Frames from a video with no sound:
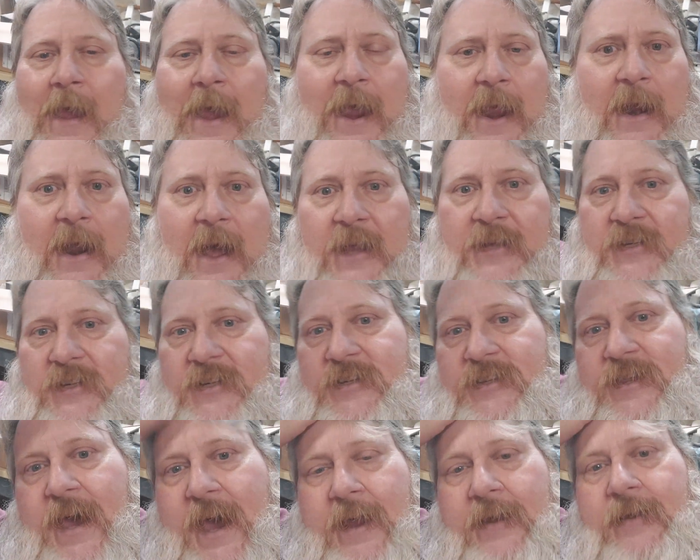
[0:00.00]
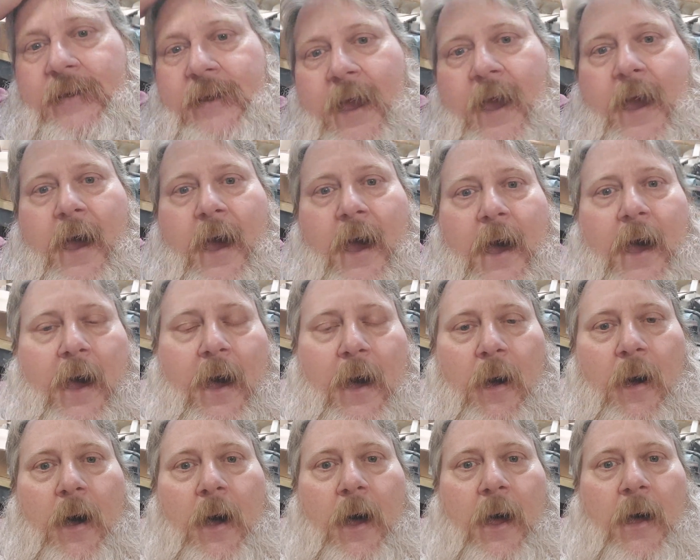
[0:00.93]
And I just thought,
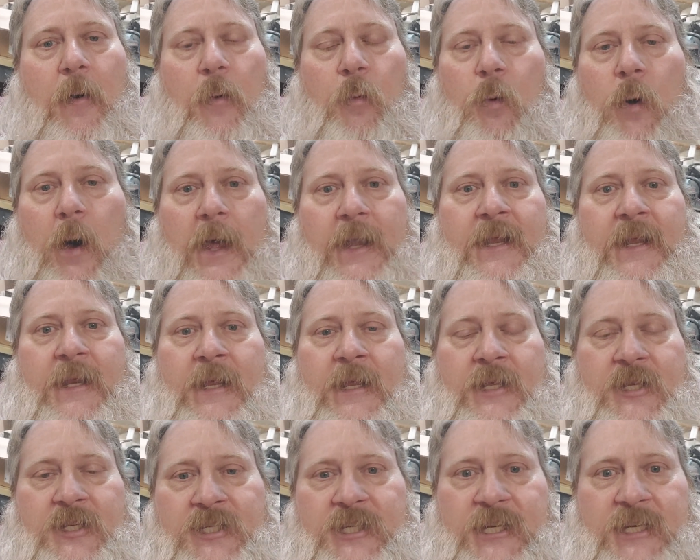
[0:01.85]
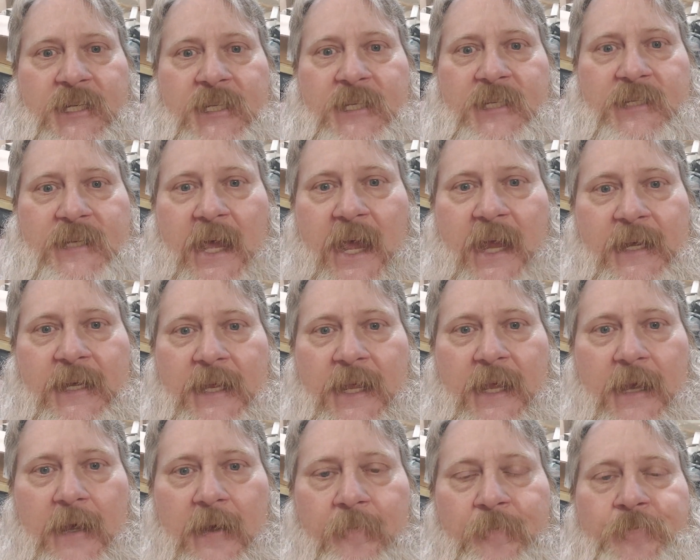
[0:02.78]
what an ingenious
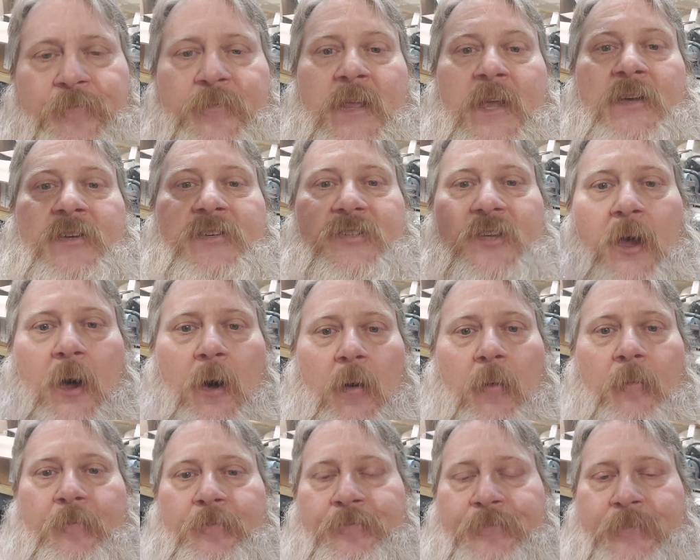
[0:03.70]
idea. So